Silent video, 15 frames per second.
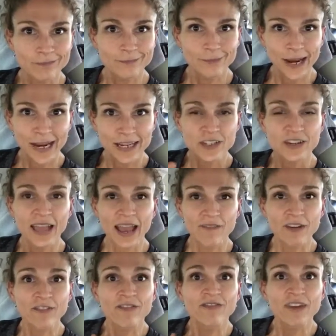right? To have
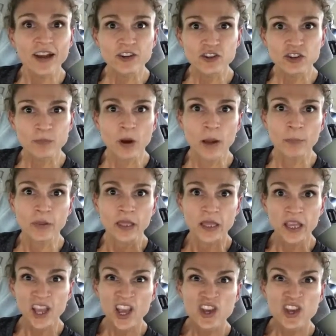it function properly.